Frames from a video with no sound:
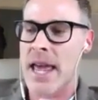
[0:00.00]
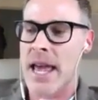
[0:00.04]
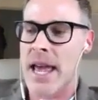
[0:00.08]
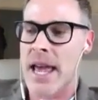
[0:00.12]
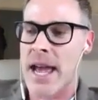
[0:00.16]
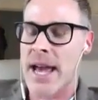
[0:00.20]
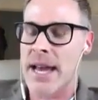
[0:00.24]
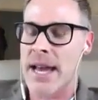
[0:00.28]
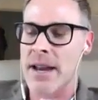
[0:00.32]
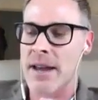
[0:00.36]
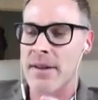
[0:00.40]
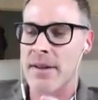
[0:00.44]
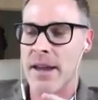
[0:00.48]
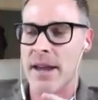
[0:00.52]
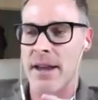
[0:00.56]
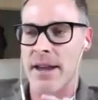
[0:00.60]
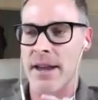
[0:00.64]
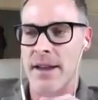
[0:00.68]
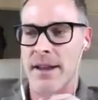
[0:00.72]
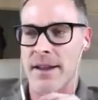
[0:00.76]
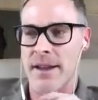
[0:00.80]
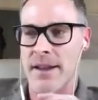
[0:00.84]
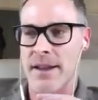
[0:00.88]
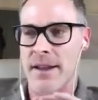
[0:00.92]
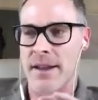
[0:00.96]
And
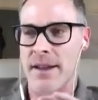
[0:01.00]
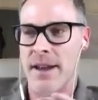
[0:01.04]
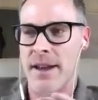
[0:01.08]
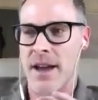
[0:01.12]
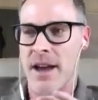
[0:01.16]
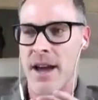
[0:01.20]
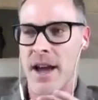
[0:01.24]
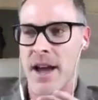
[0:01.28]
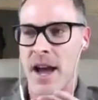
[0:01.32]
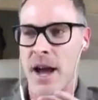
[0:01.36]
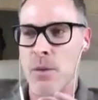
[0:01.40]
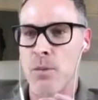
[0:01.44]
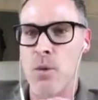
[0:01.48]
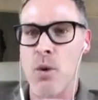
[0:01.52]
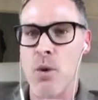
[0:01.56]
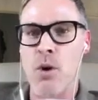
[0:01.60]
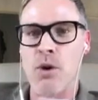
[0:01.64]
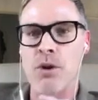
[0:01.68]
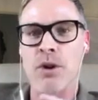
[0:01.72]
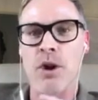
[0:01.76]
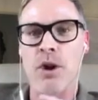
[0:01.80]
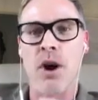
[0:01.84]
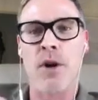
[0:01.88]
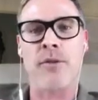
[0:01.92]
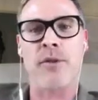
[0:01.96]
I
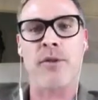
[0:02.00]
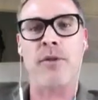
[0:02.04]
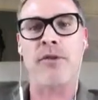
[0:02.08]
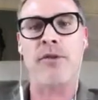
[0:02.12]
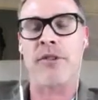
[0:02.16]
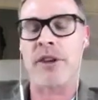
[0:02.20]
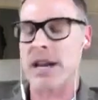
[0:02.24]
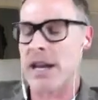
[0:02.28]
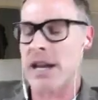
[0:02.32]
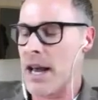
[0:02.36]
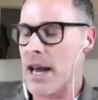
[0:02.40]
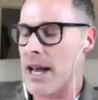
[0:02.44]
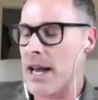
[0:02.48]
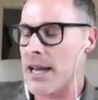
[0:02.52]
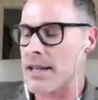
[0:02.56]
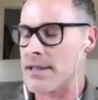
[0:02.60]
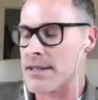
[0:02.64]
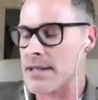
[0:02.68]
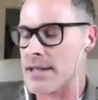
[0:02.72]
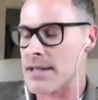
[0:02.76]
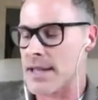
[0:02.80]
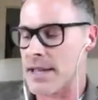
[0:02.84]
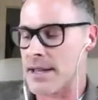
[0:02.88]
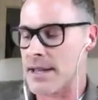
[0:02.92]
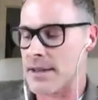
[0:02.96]
walked off and
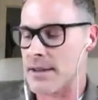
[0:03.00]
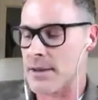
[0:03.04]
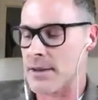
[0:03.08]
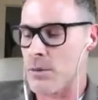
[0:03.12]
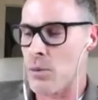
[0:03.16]
realized that